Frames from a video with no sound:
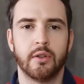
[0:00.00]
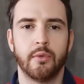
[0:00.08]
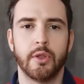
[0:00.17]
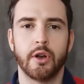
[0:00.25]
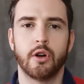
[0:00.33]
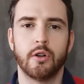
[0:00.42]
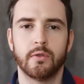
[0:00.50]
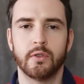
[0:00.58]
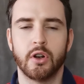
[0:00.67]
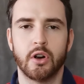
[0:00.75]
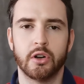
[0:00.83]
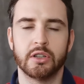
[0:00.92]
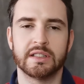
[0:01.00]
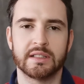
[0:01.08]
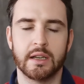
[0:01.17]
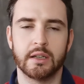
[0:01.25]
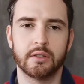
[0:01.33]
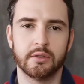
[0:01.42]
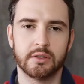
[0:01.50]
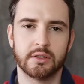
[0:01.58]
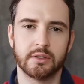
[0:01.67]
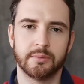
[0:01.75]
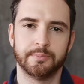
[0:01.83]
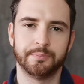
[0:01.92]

they often are in cycles.